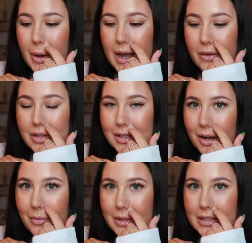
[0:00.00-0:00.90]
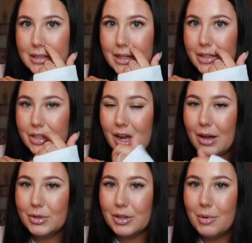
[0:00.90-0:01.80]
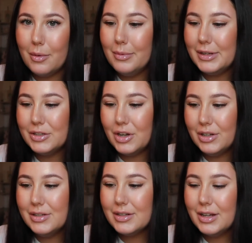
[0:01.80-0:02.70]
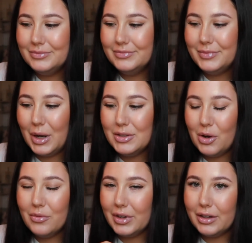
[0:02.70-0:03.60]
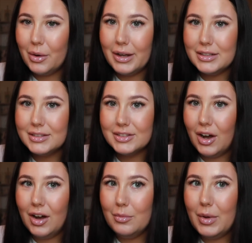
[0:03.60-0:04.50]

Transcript: I haven't started my dissertation yet, which I probably should, but I don't really know where to start.